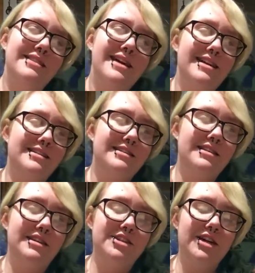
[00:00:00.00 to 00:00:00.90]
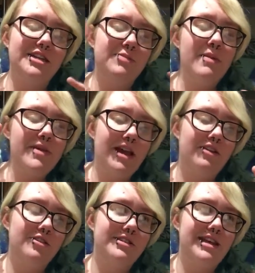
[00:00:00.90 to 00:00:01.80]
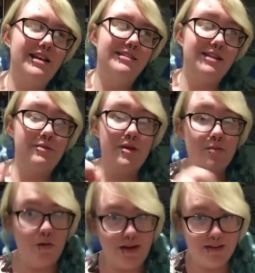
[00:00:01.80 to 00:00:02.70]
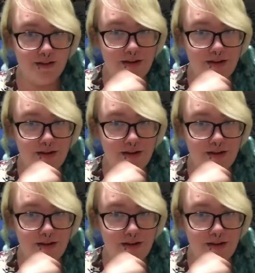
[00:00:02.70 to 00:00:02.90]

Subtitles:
the Chinese baby calendar said it's going to be a boy,